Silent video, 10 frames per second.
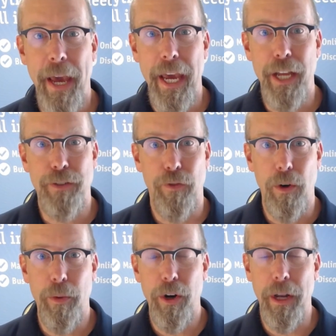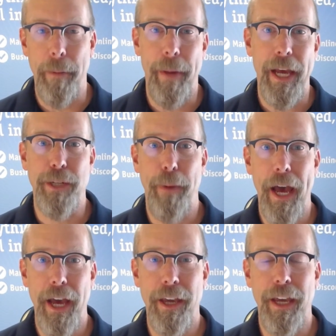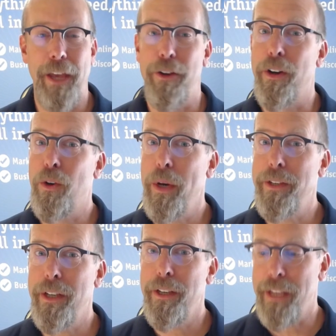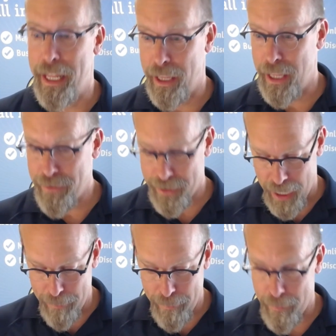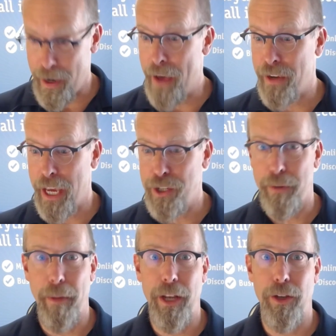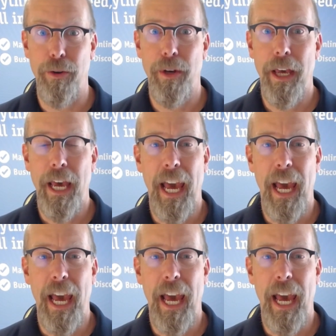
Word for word: page forward and page back, and there are quizzes and left side navigation menu.